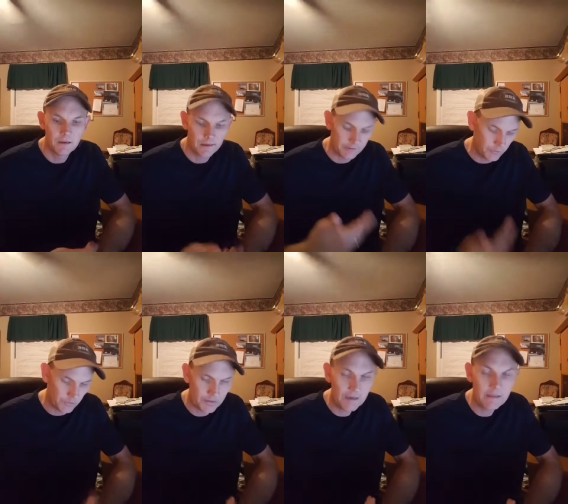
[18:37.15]
and do it
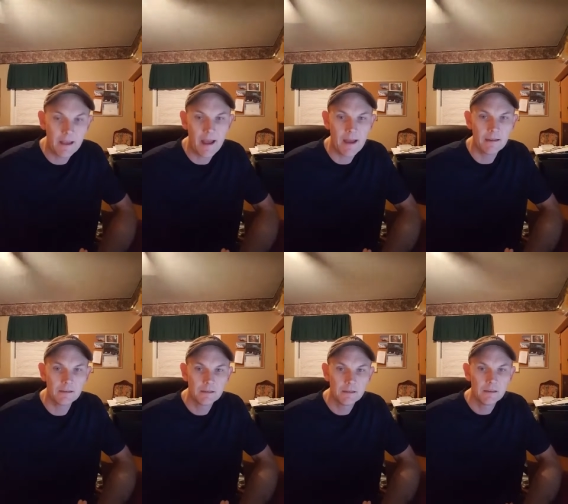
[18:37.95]
like that,
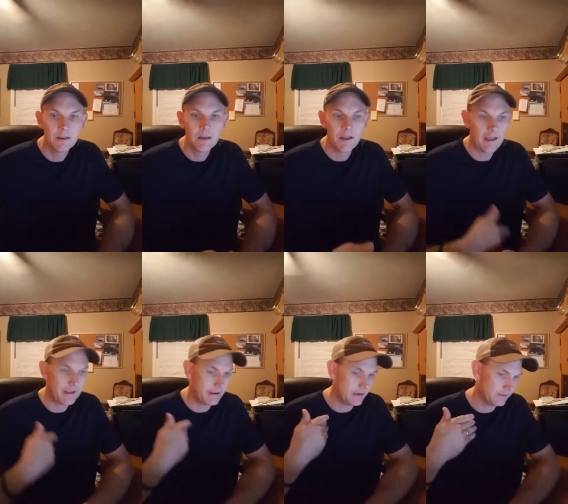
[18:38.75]

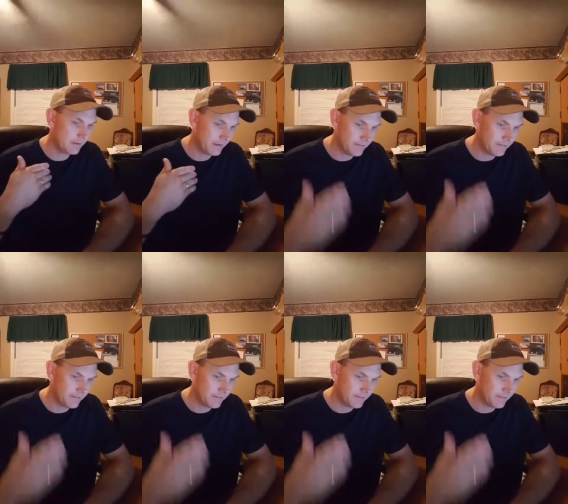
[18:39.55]
and